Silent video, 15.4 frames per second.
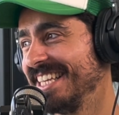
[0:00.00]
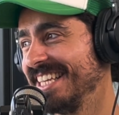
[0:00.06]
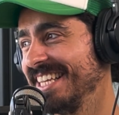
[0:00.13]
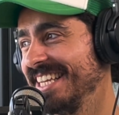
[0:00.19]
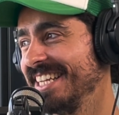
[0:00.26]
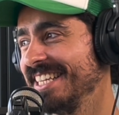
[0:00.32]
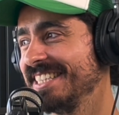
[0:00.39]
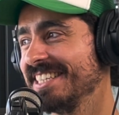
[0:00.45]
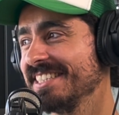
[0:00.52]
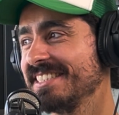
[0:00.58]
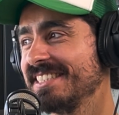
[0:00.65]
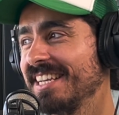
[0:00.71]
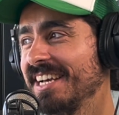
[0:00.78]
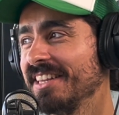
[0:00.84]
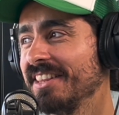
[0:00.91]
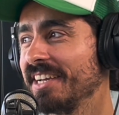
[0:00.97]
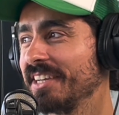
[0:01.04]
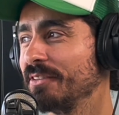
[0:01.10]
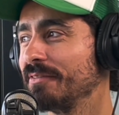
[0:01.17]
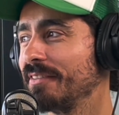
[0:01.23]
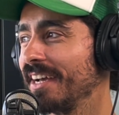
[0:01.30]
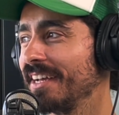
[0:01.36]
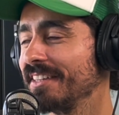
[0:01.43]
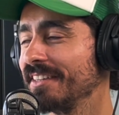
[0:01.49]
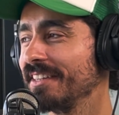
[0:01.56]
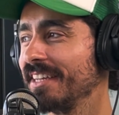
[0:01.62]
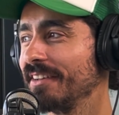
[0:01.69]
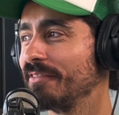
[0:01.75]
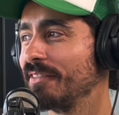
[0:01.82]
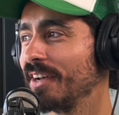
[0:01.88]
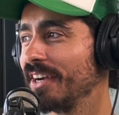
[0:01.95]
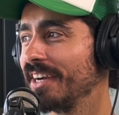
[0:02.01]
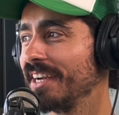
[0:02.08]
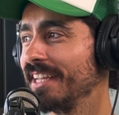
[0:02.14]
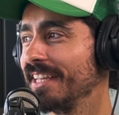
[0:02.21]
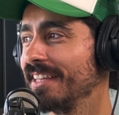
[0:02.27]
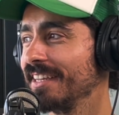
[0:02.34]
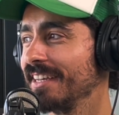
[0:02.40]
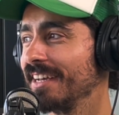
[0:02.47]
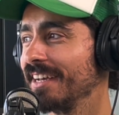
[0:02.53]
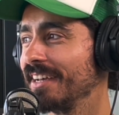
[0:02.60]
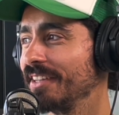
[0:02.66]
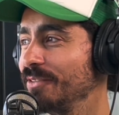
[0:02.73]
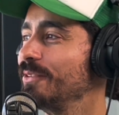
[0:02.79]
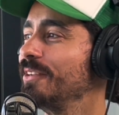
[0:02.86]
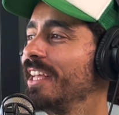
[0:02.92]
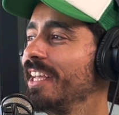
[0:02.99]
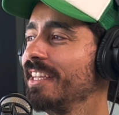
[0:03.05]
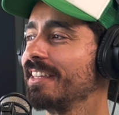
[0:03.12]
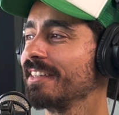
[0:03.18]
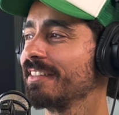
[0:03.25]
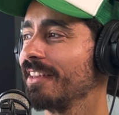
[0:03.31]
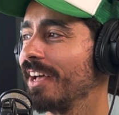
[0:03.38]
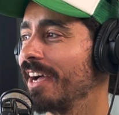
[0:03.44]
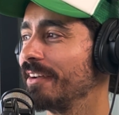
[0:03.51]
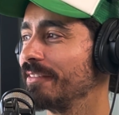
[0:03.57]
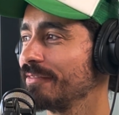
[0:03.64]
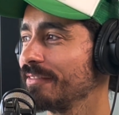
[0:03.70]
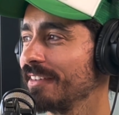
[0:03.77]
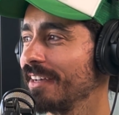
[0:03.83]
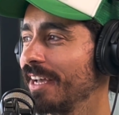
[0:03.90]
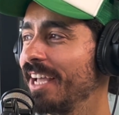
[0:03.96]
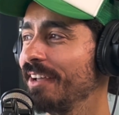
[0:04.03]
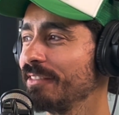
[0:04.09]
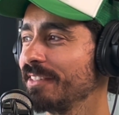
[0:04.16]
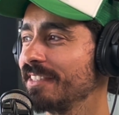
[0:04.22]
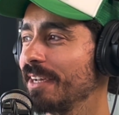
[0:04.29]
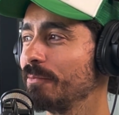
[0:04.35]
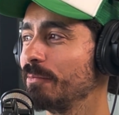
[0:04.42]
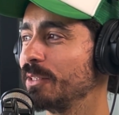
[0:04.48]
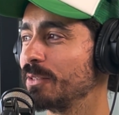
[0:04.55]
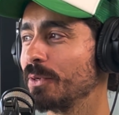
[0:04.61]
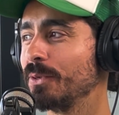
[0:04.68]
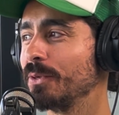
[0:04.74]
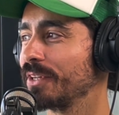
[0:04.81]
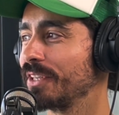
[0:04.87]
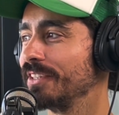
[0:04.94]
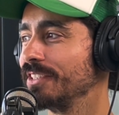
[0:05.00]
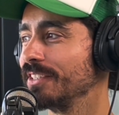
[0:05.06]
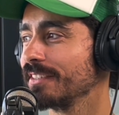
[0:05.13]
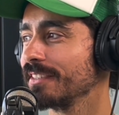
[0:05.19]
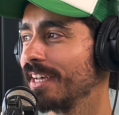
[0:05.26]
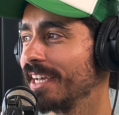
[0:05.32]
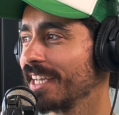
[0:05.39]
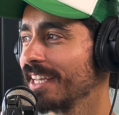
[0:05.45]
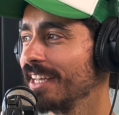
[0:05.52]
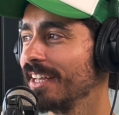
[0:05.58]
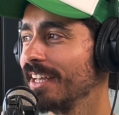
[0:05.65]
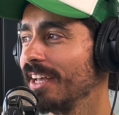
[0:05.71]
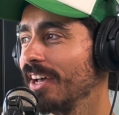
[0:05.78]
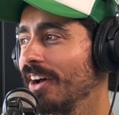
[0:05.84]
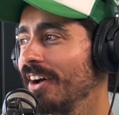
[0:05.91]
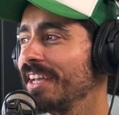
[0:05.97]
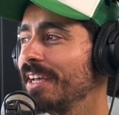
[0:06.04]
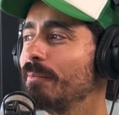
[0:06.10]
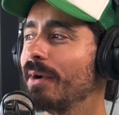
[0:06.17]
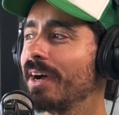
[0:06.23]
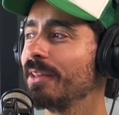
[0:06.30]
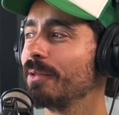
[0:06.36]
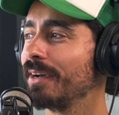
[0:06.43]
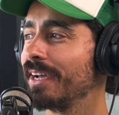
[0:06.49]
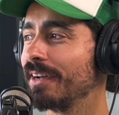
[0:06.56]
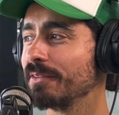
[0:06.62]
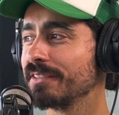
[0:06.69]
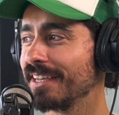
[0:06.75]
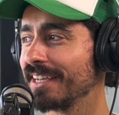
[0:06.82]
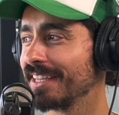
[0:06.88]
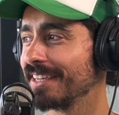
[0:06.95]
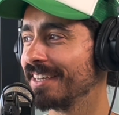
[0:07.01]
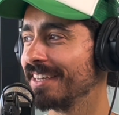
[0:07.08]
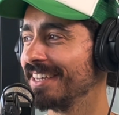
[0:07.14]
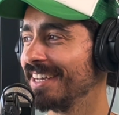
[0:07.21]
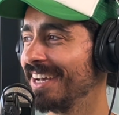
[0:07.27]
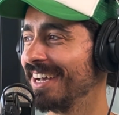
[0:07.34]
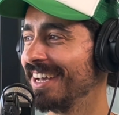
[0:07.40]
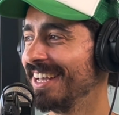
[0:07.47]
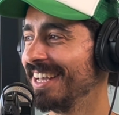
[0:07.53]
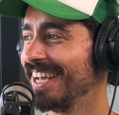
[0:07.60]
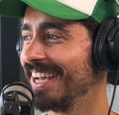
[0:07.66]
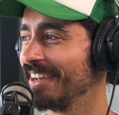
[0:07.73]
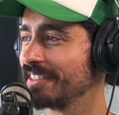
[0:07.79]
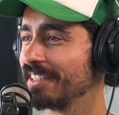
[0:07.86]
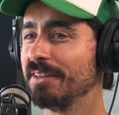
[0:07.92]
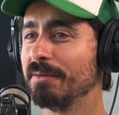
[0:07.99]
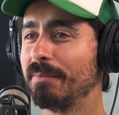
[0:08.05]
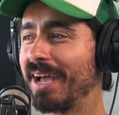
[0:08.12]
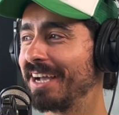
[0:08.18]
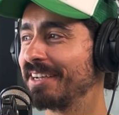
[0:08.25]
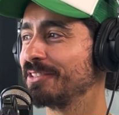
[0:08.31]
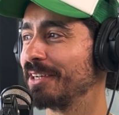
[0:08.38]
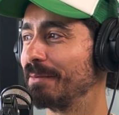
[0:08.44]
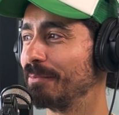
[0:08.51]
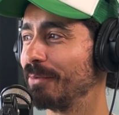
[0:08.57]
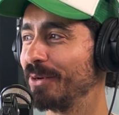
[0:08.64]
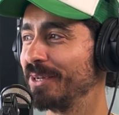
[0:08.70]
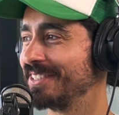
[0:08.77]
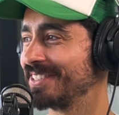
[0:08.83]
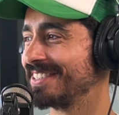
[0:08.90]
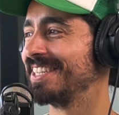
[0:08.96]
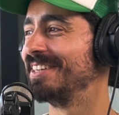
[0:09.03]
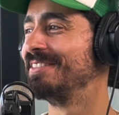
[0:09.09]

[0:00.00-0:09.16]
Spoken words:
And it does sound like you've had a very unique life. Every time we talk, you're just like, oh yeah, by the way, I was like I was in the Backstreet Boys or some